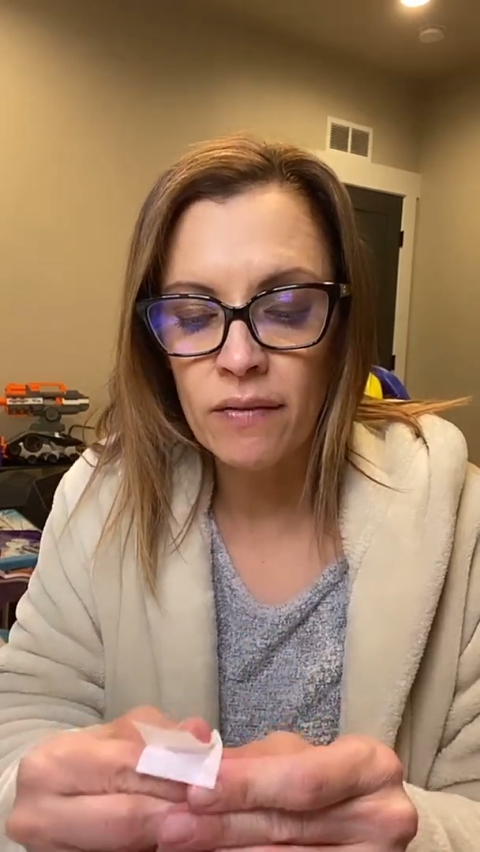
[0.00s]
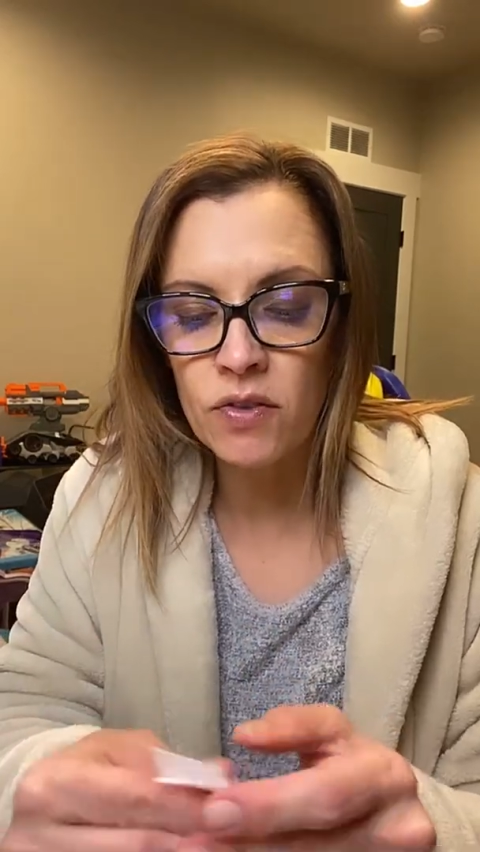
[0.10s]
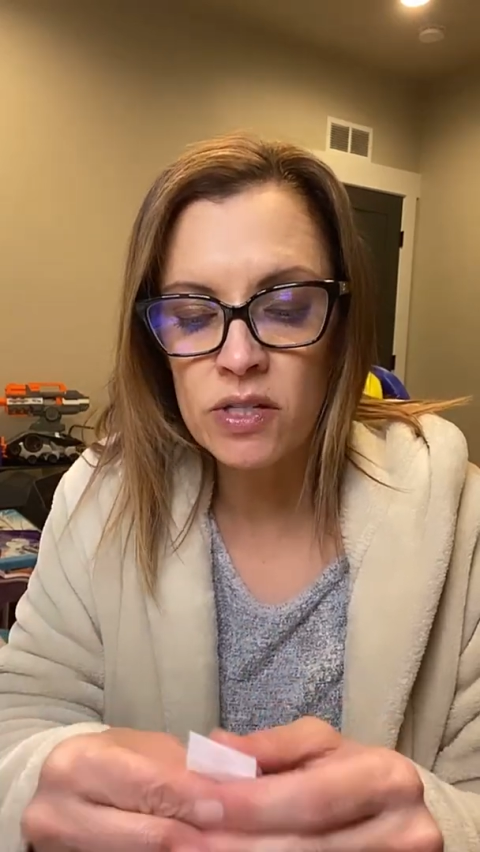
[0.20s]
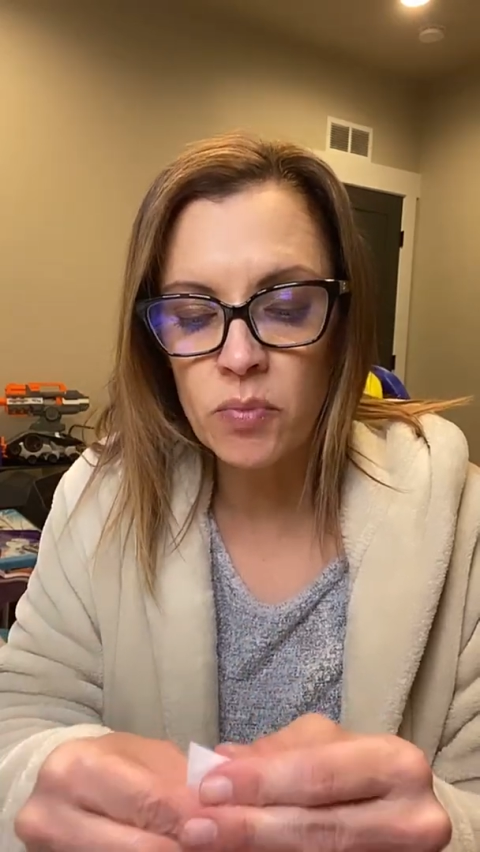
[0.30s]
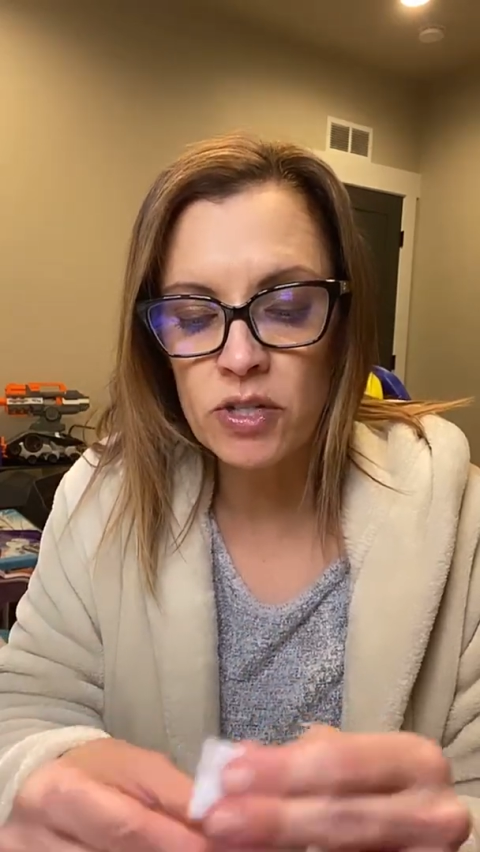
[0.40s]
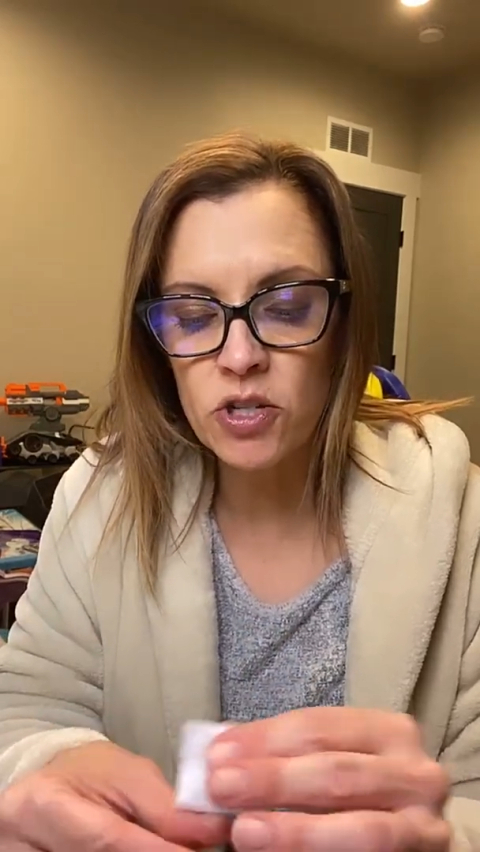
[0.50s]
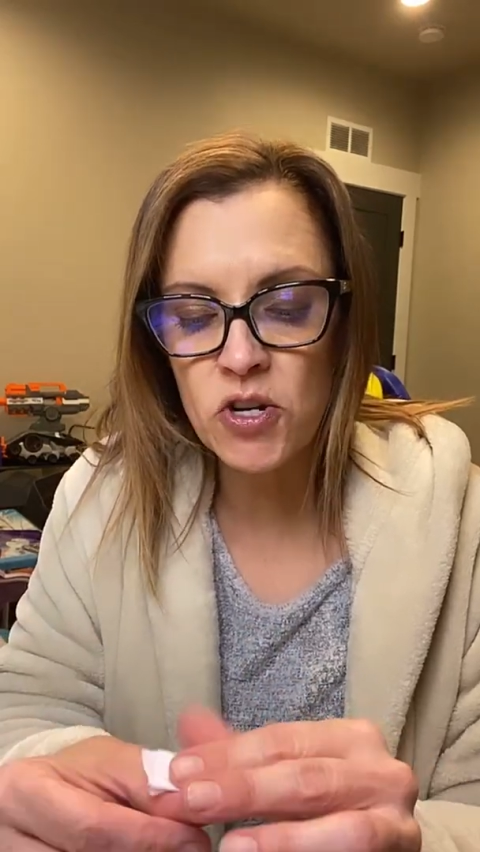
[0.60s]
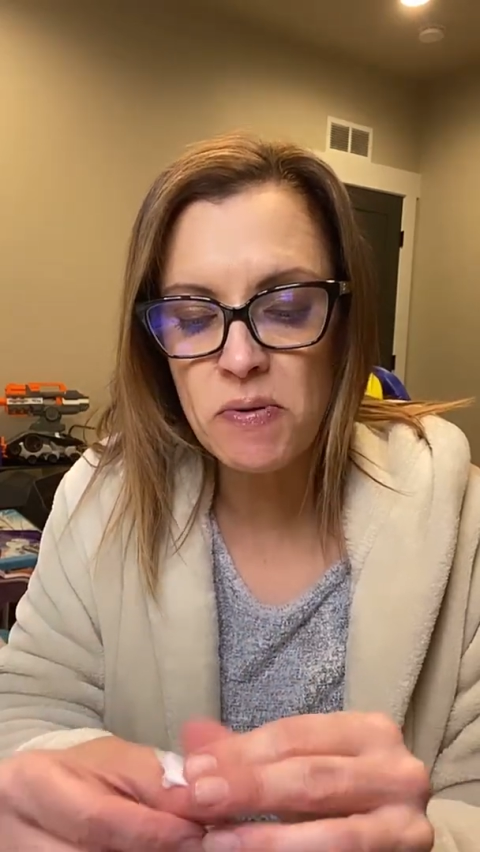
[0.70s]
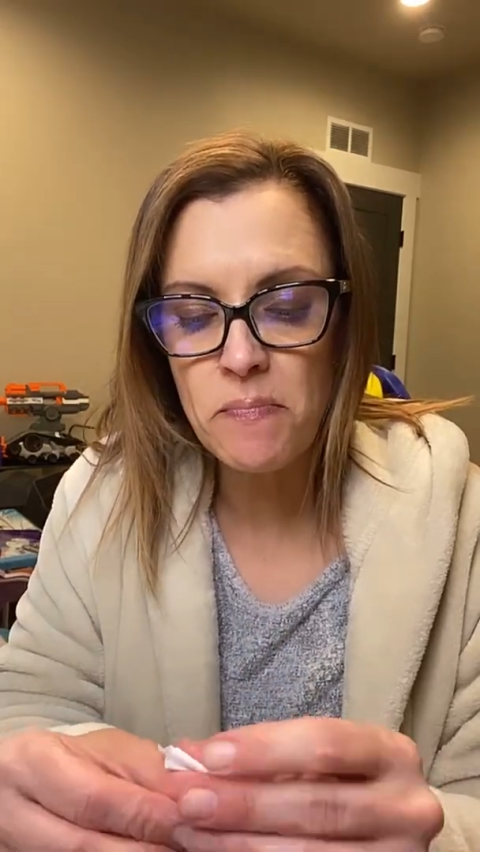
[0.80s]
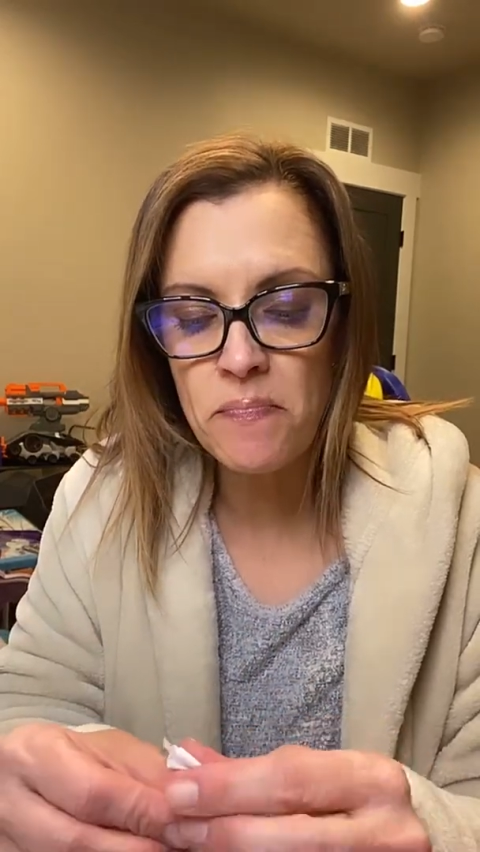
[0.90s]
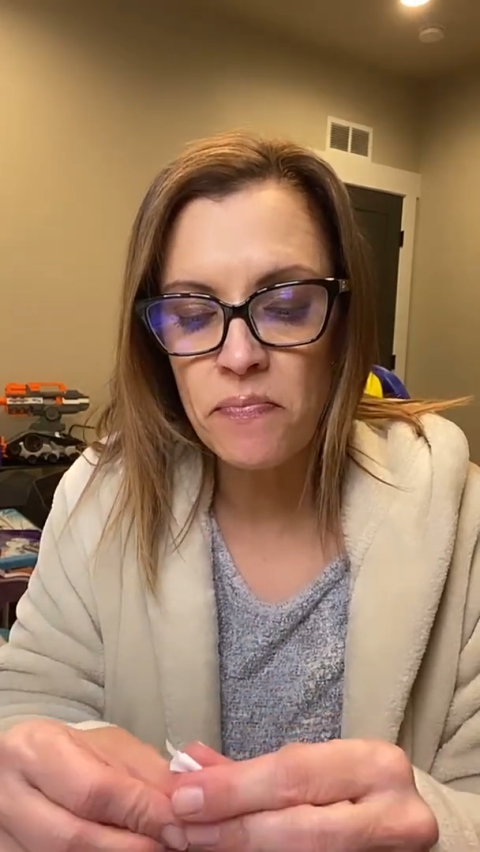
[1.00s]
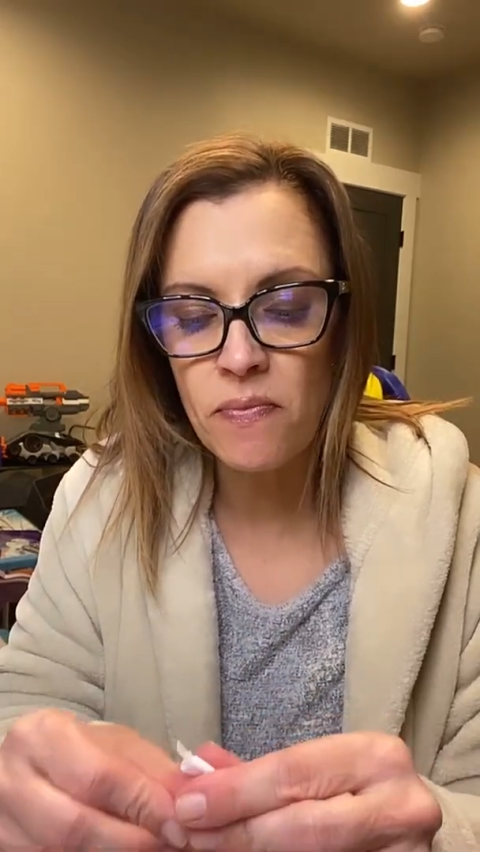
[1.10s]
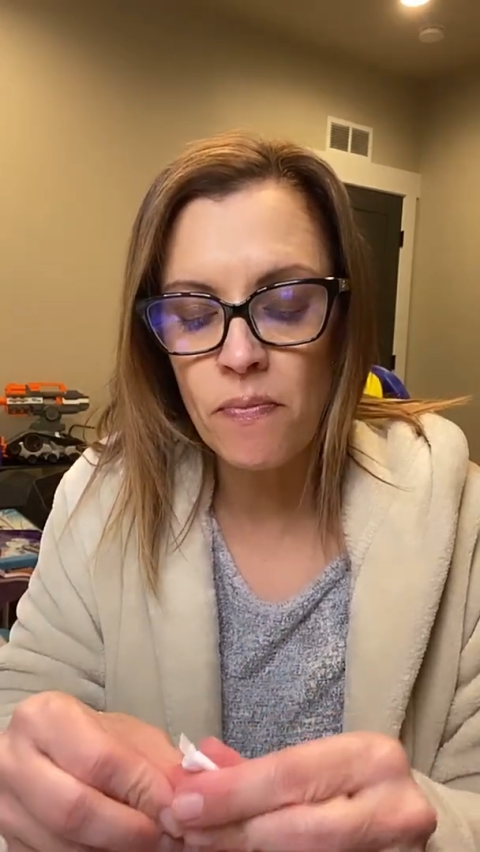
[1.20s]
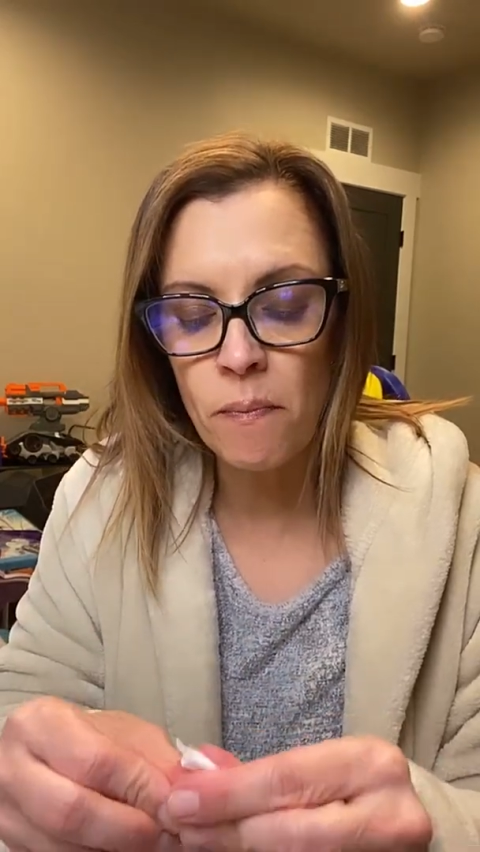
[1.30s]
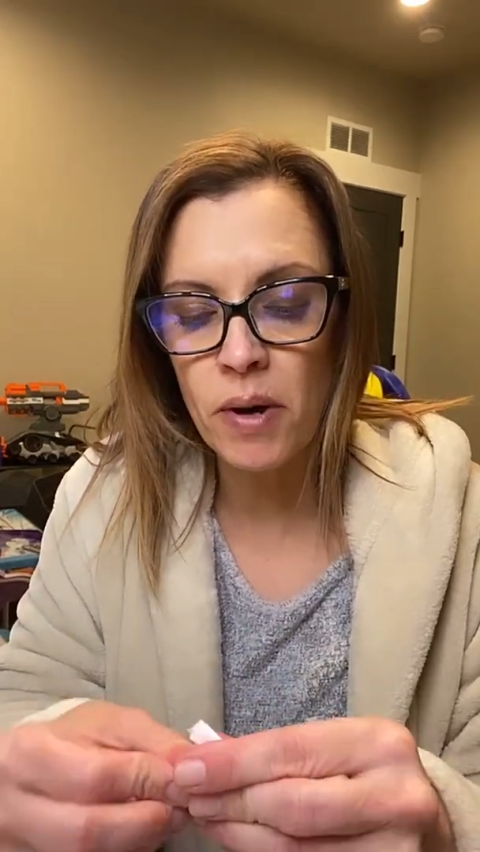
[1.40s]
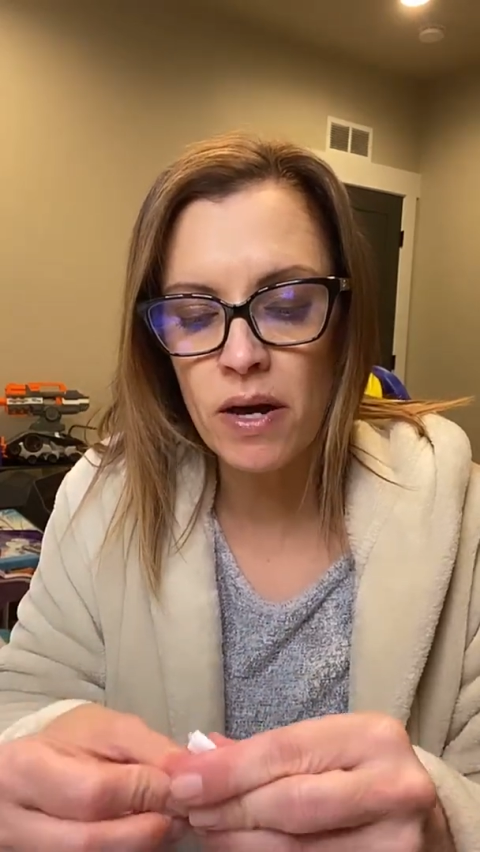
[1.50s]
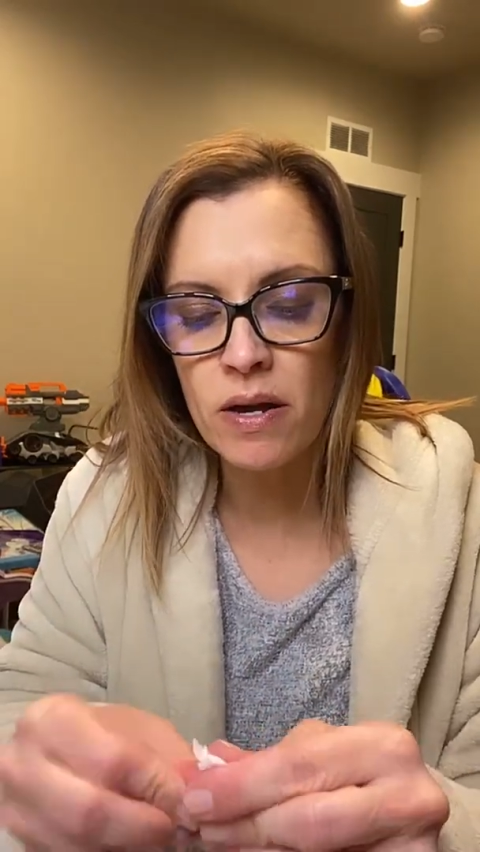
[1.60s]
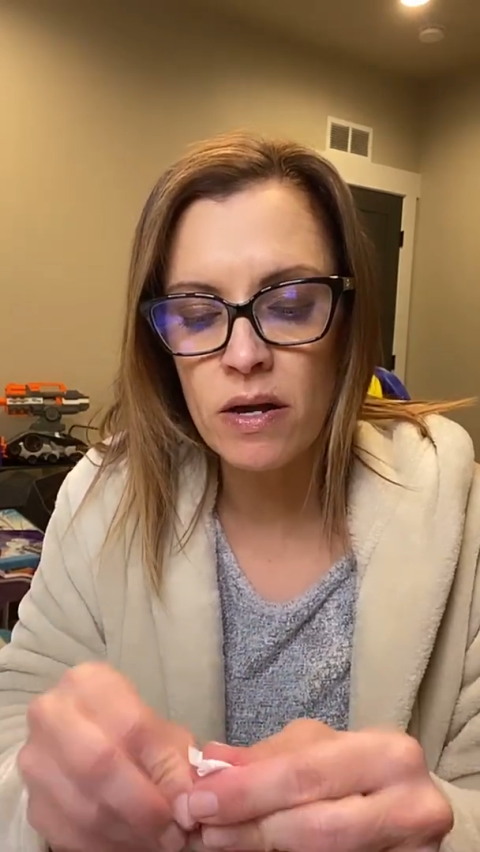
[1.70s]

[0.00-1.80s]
this winter, but